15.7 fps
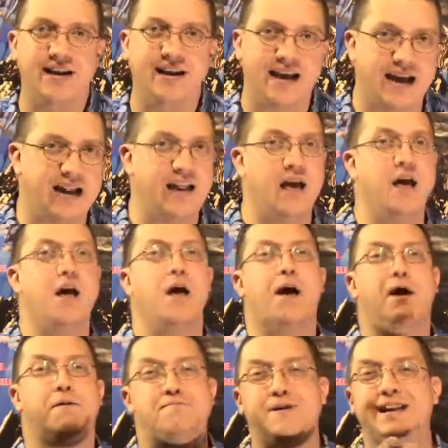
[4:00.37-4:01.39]
again,
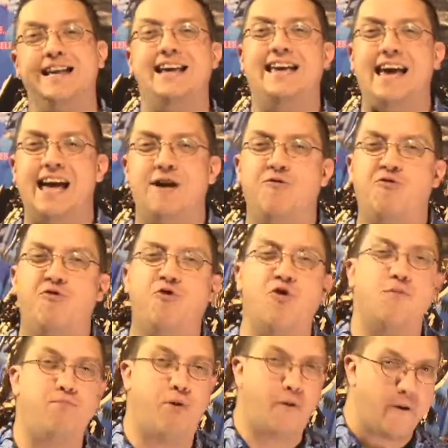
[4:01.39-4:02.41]
but again,
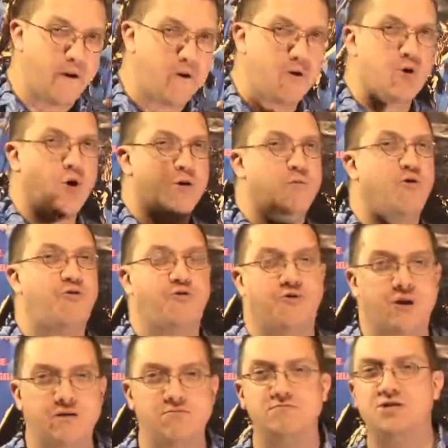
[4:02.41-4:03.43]
for paranormal
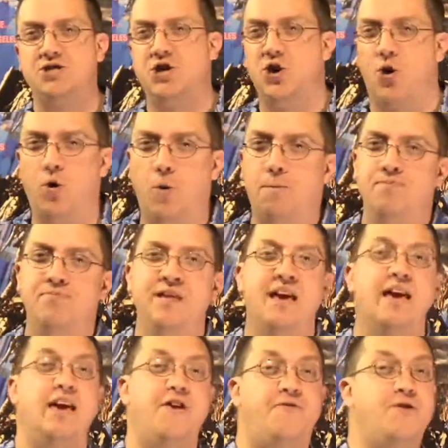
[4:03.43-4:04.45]
films go,
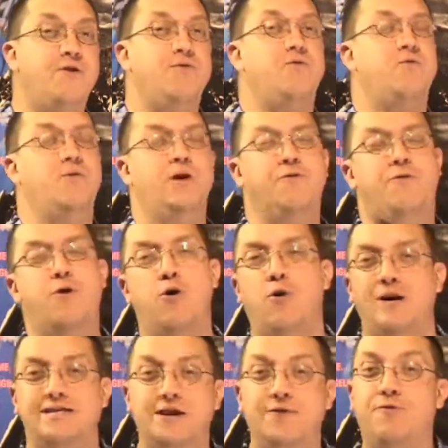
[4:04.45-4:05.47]
if it
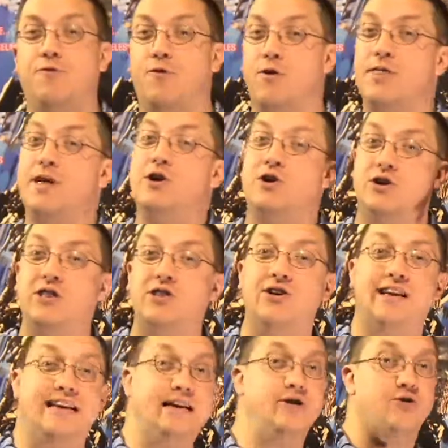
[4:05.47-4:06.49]
wasn't for the
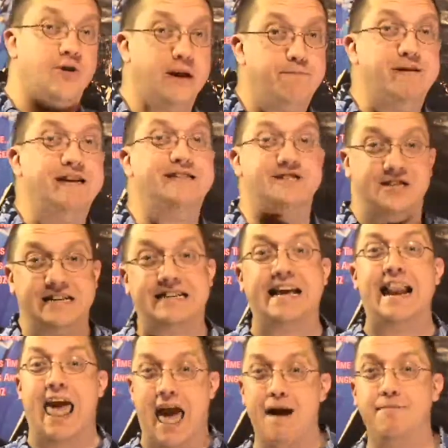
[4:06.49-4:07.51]
good-looking creepy shit
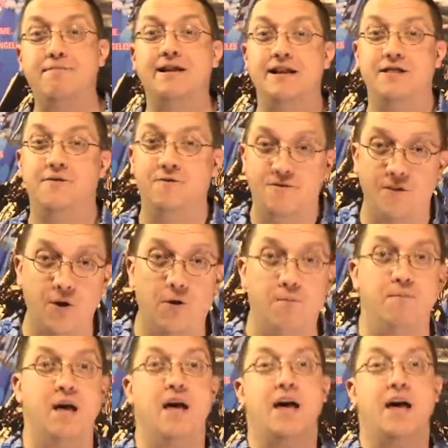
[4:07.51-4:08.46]
that happened in the film,